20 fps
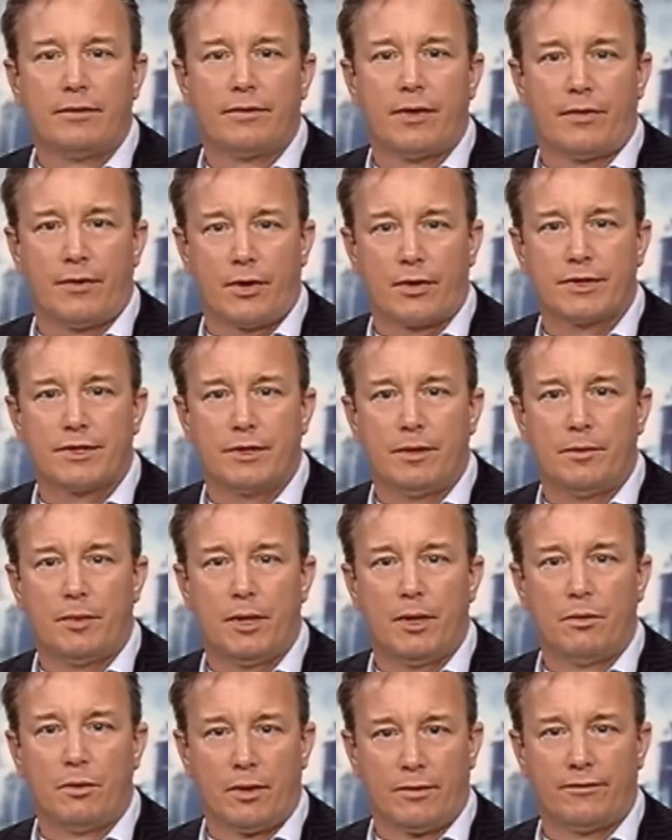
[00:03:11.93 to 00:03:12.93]
that the
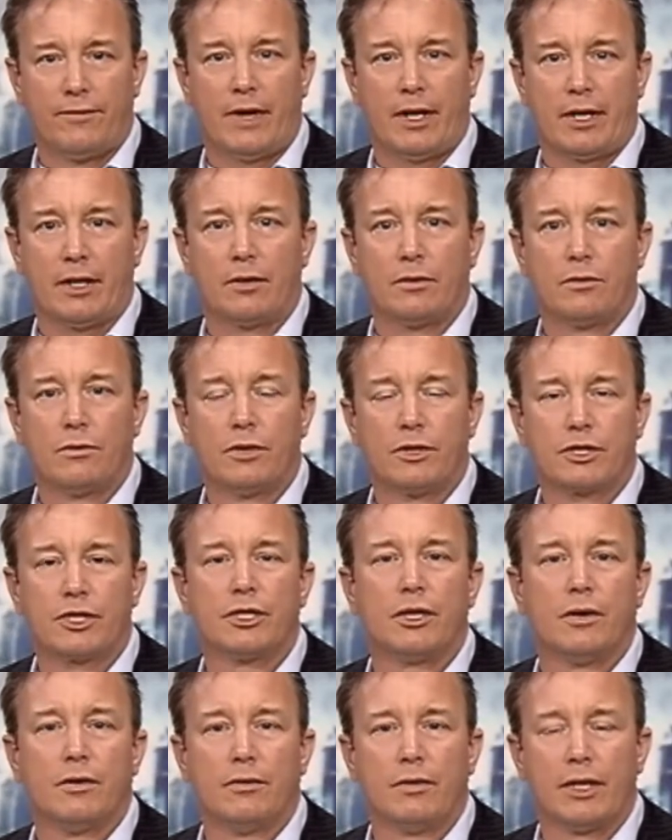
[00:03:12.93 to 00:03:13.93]
RCMP will find out, will
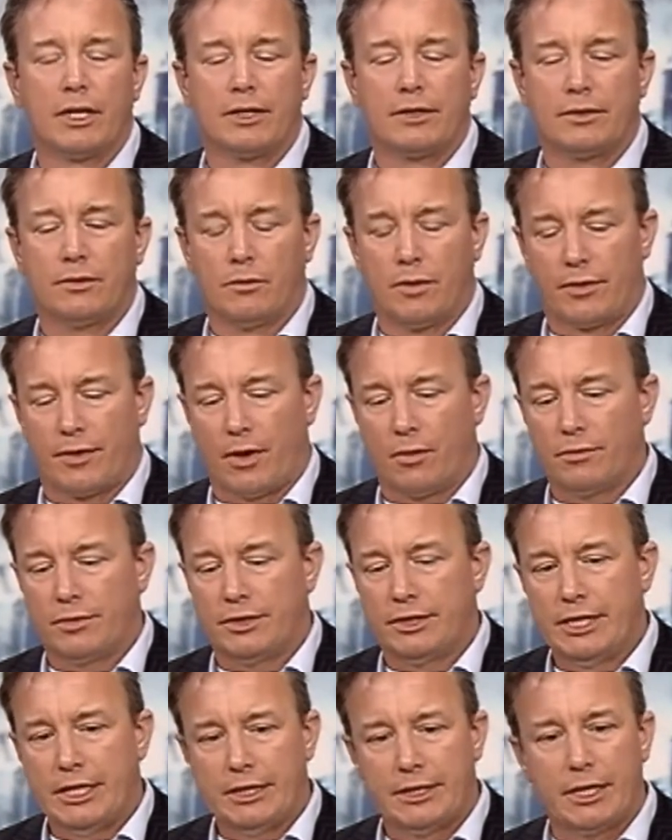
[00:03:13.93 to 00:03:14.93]
show that
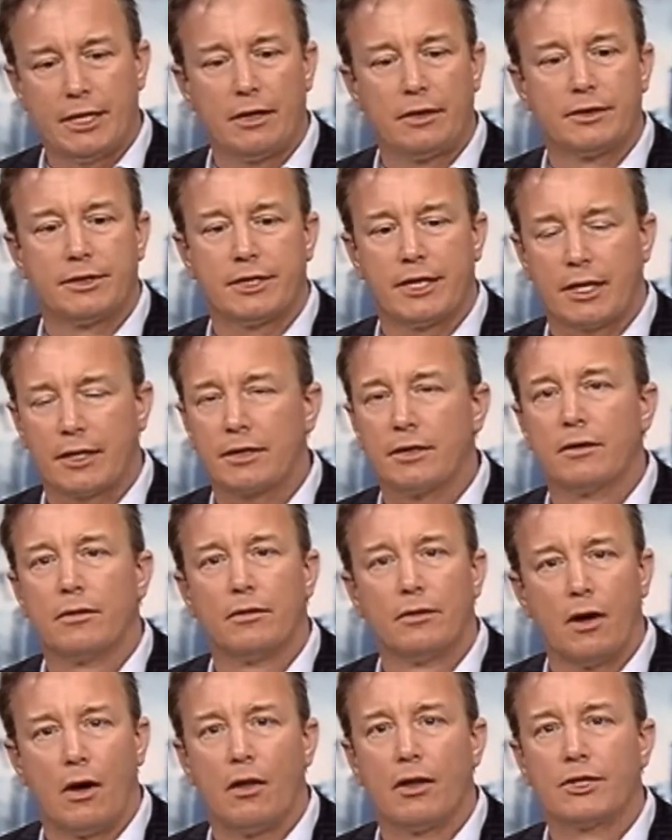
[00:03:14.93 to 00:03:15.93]
without detailed technical
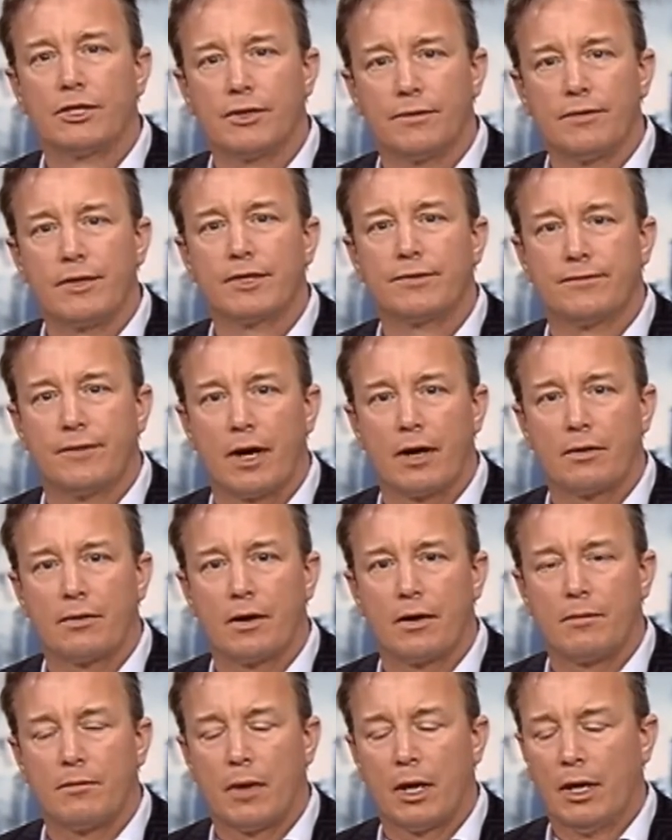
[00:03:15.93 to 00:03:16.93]
knowledge of this
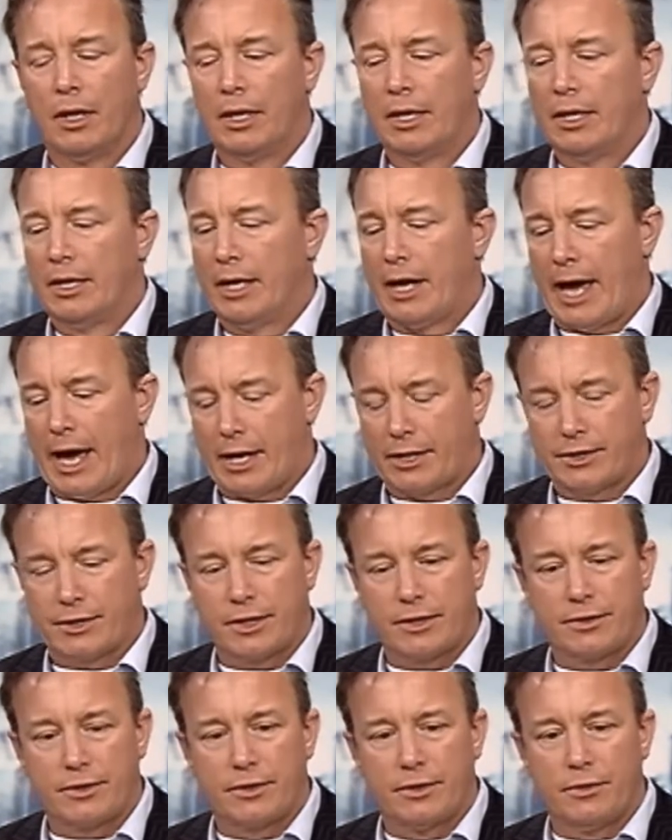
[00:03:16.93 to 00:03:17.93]
firearm,
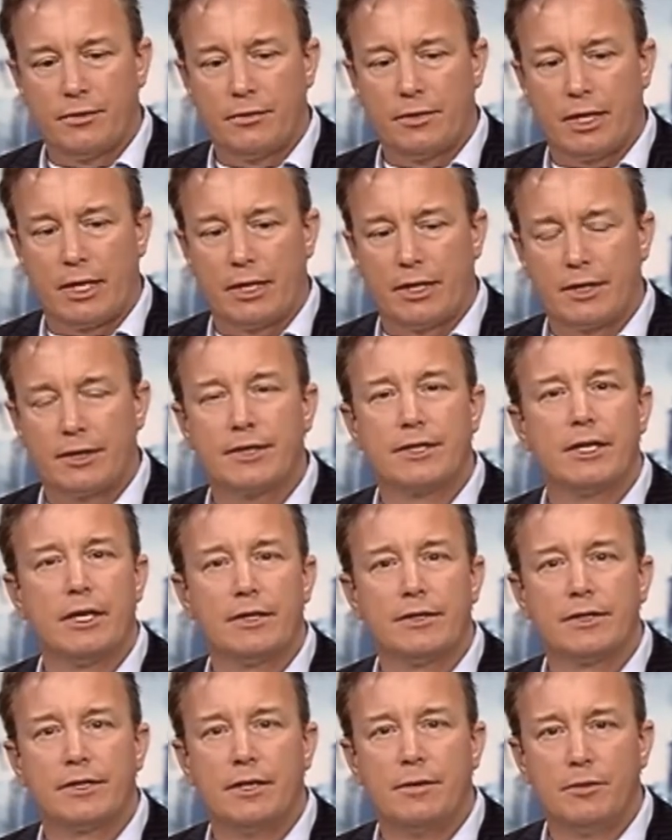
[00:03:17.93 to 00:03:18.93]
access to a
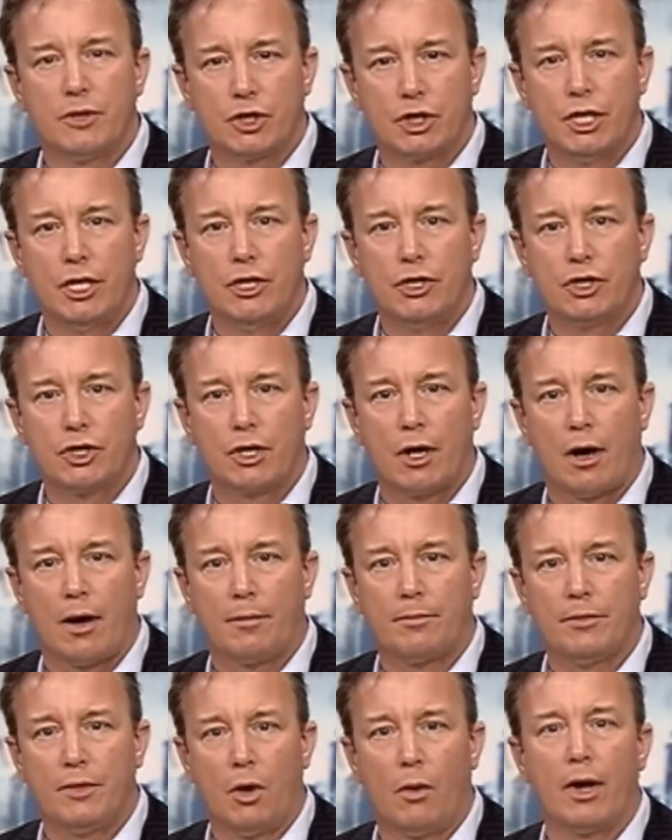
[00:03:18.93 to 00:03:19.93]
CNC machine
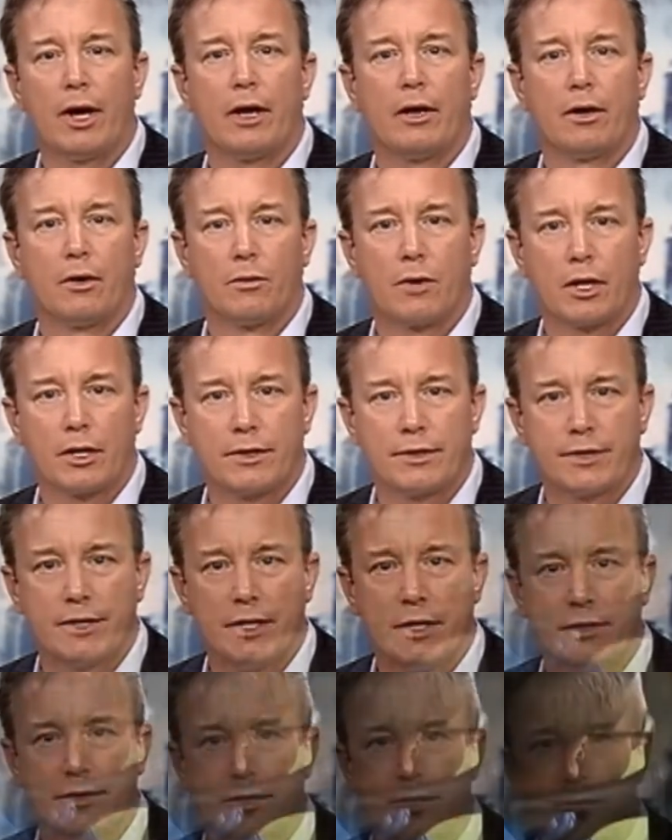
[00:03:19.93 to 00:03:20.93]
shop, knowing how to work a CNC